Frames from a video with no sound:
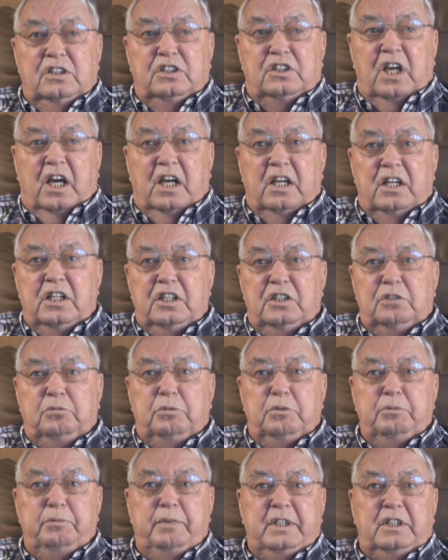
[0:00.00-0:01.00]
Chinese
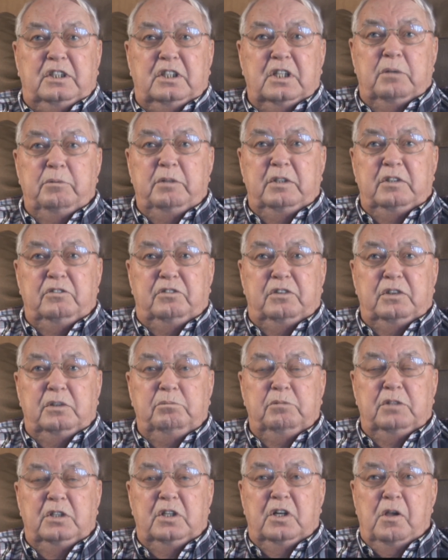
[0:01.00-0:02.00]
would be coming
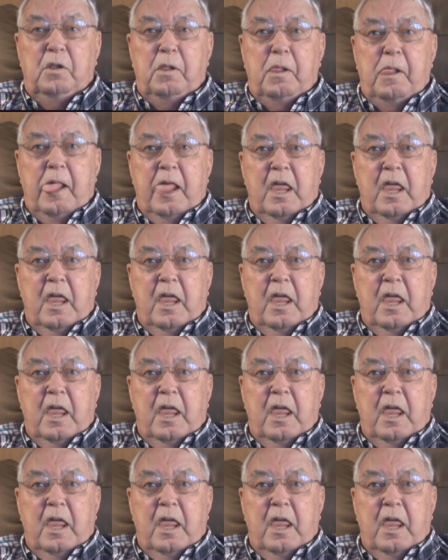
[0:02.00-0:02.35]
from